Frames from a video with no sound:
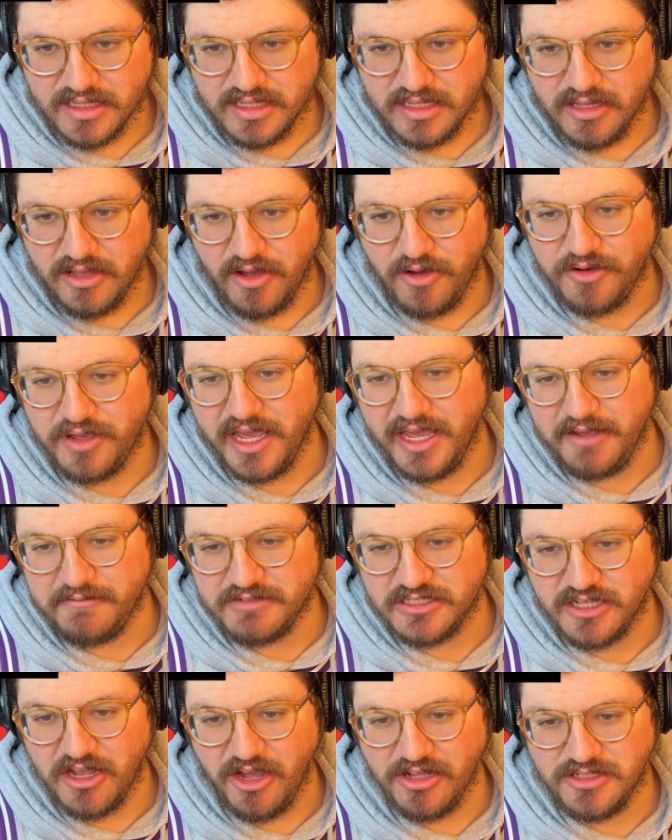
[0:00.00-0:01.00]
Okay, if
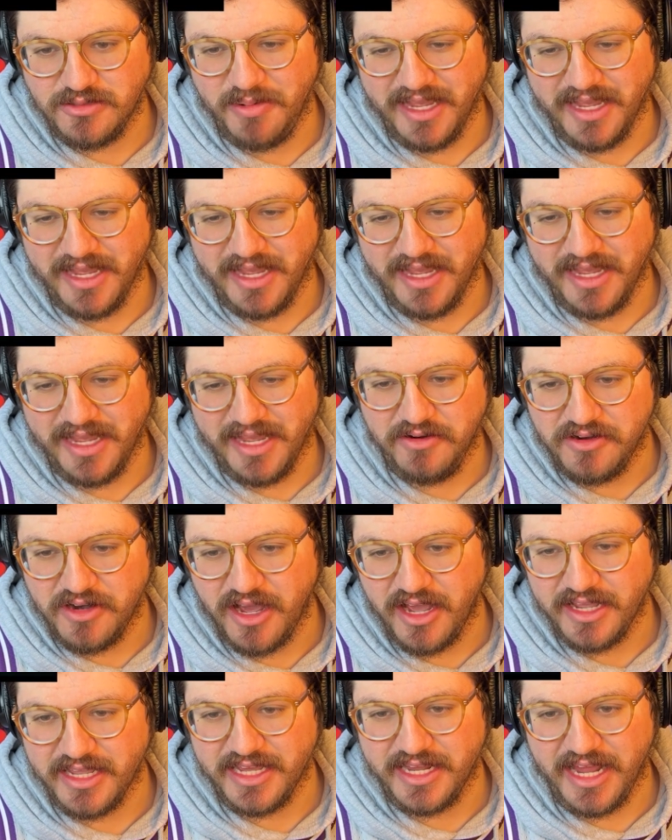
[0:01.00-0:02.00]
Zod's back, how do you
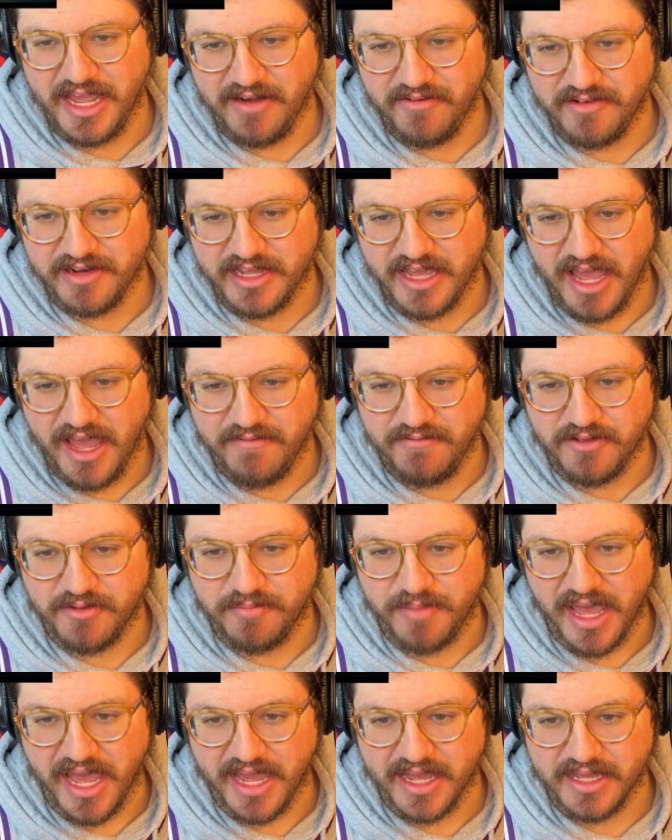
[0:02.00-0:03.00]
not get Henry Cavill
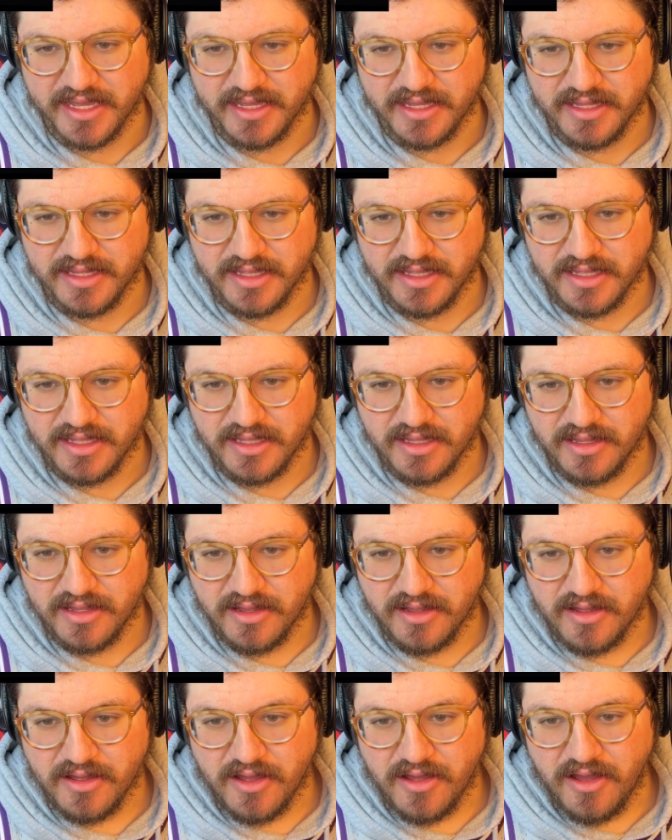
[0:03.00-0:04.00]
back?
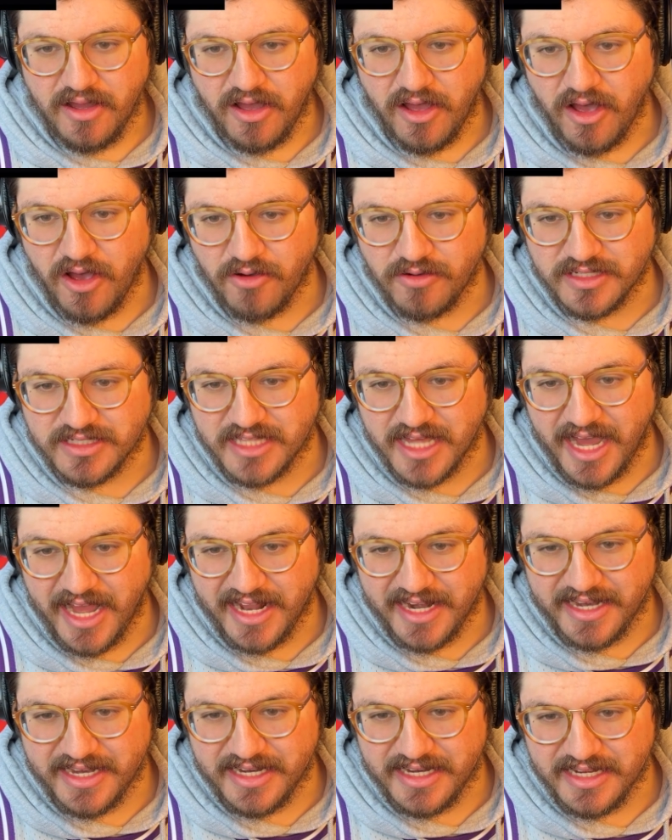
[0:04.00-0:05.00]
Oh, is
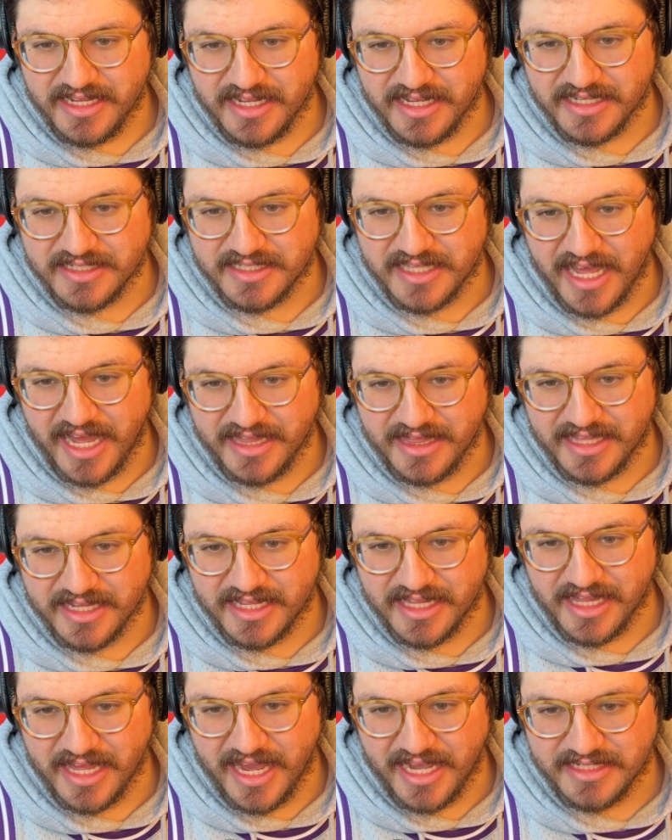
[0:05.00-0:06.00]
that the
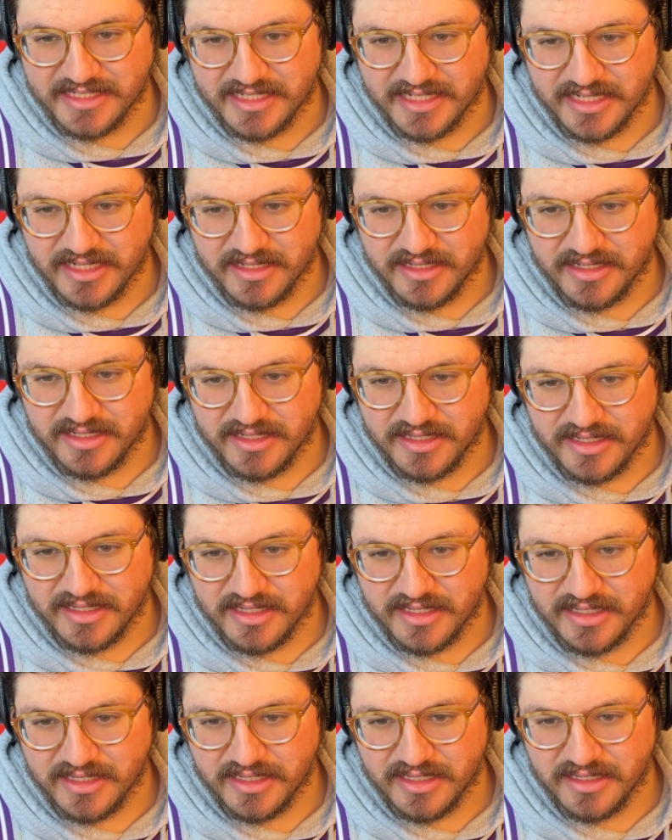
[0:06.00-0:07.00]
classic?
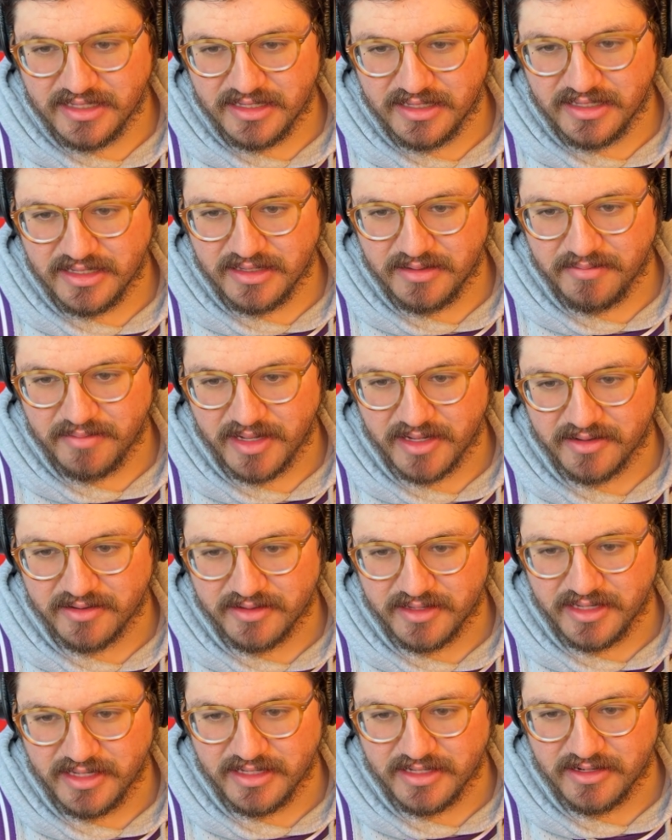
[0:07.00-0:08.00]
Michael
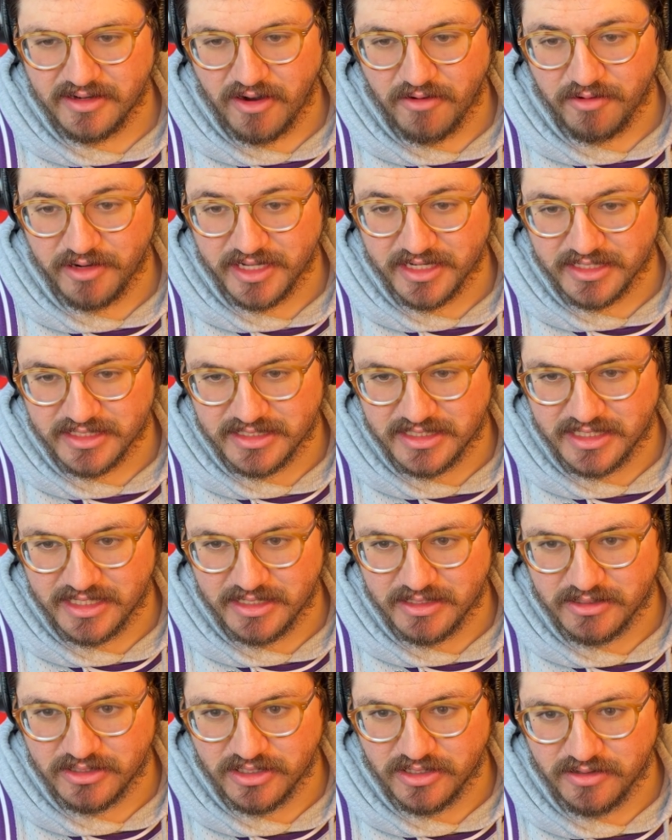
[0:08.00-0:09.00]
Keaton, are we going to see
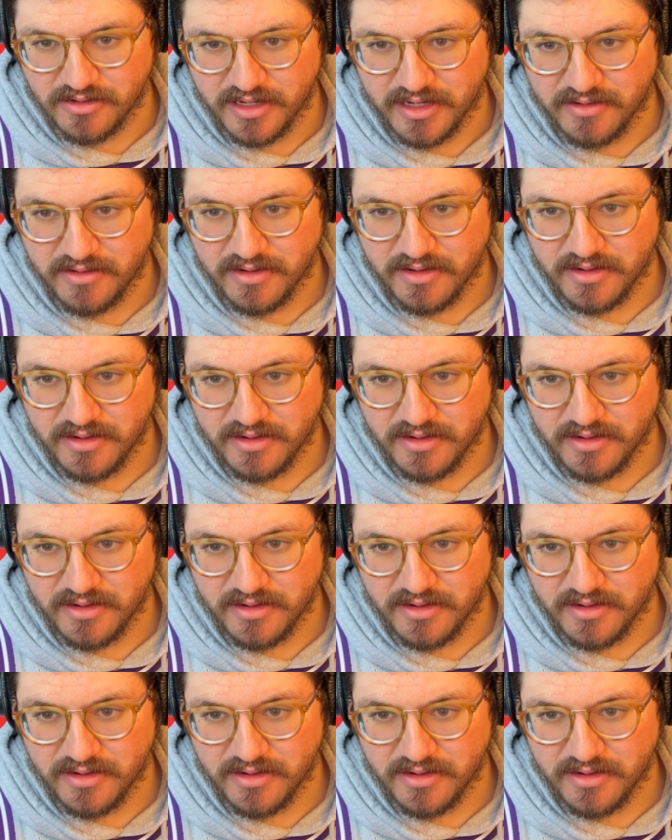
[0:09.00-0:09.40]
a turnaround?